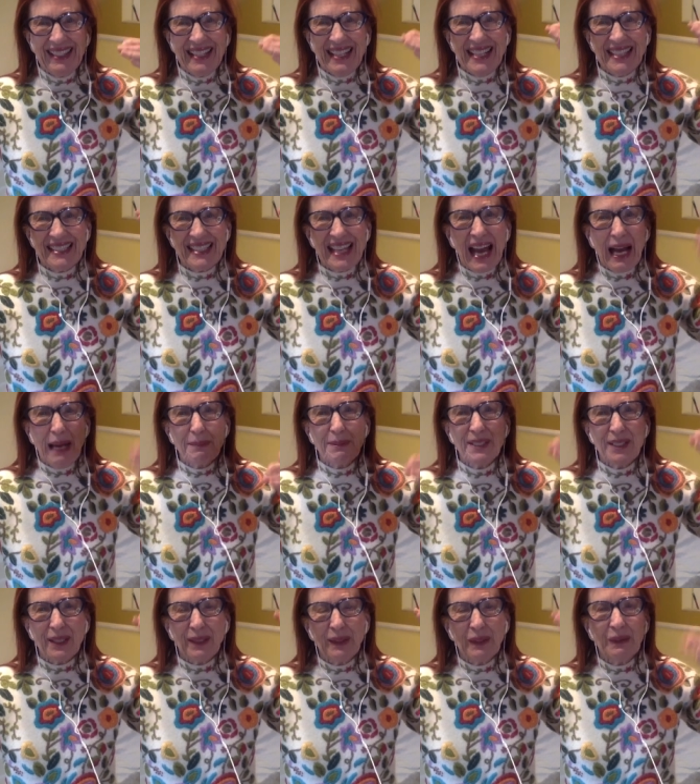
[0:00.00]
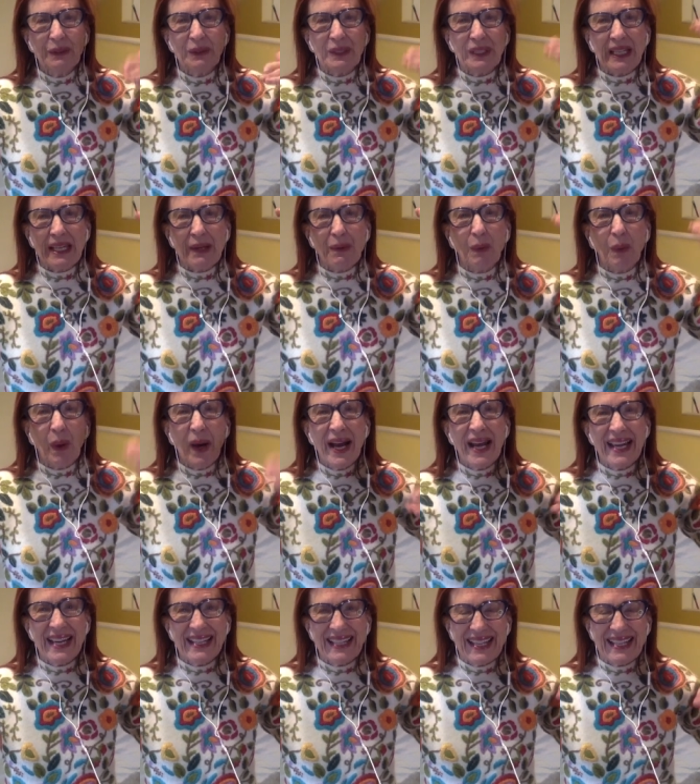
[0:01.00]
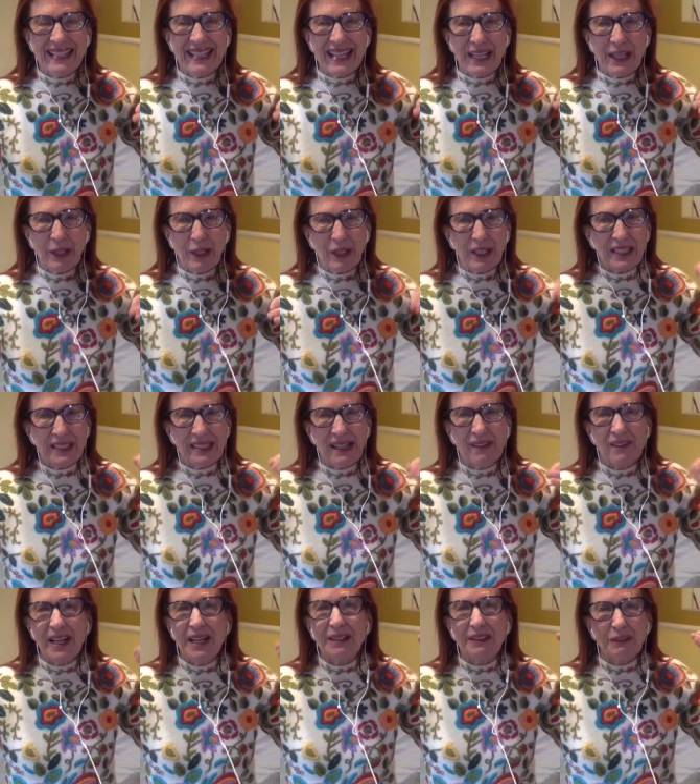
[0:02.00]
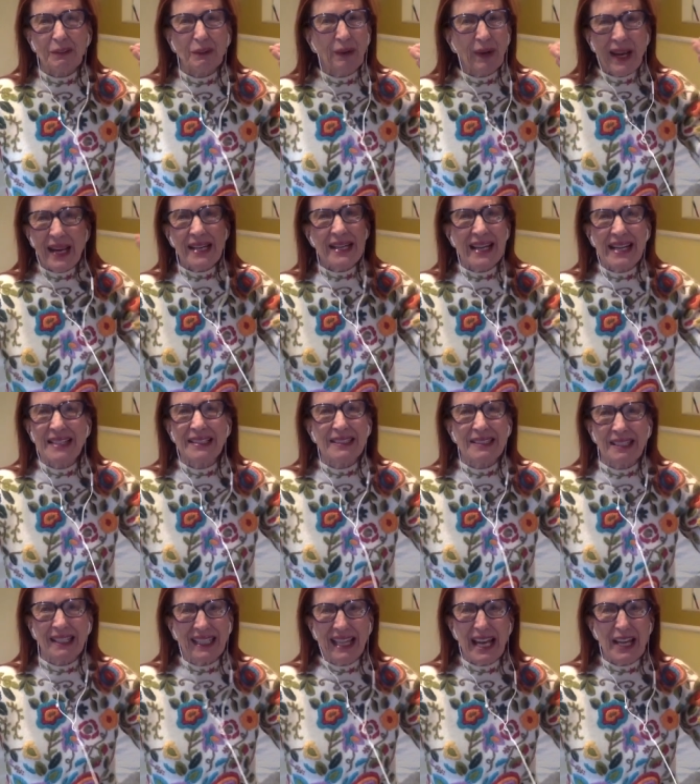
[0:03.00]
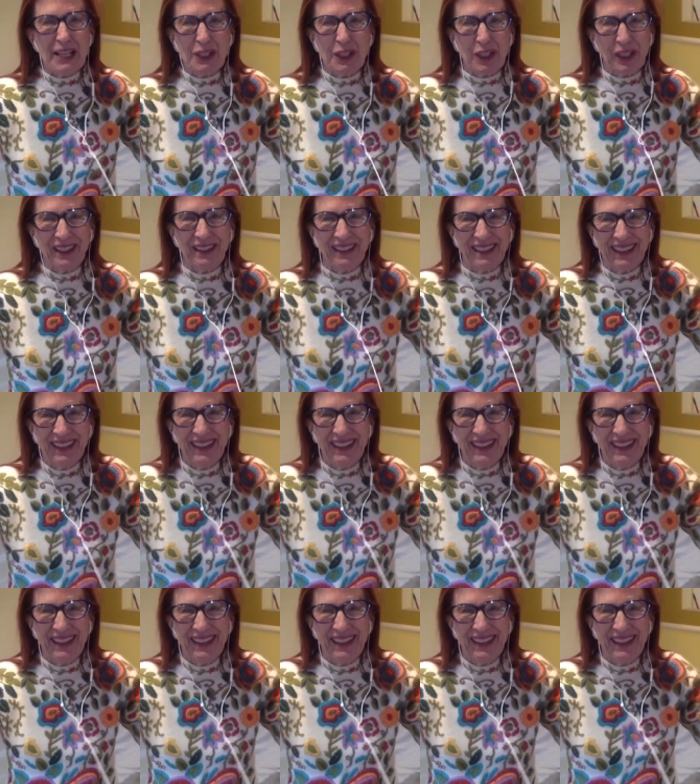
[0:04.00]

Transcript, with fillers: It's absolutely quiet in here because I've got great insulation.